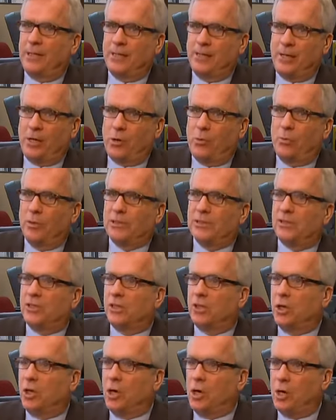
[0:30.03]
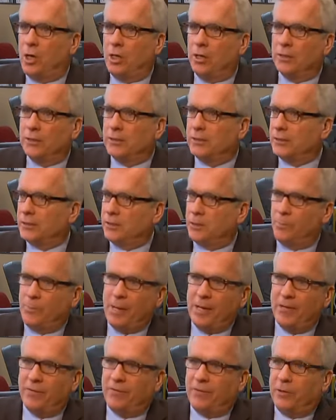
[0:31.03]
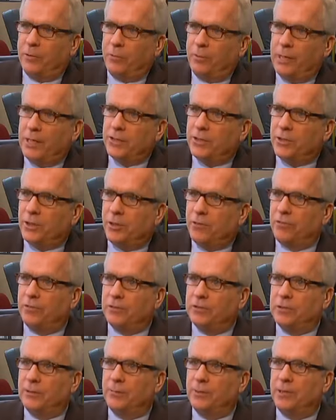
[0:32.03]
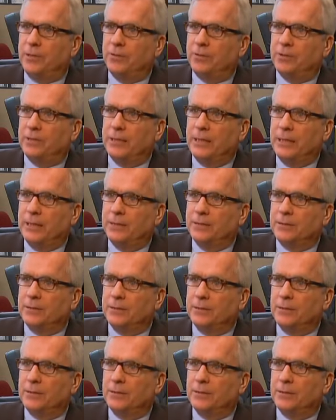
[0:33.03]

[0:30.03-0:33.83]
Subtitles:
you know, what's the cost to benefit ratio for some of those tests.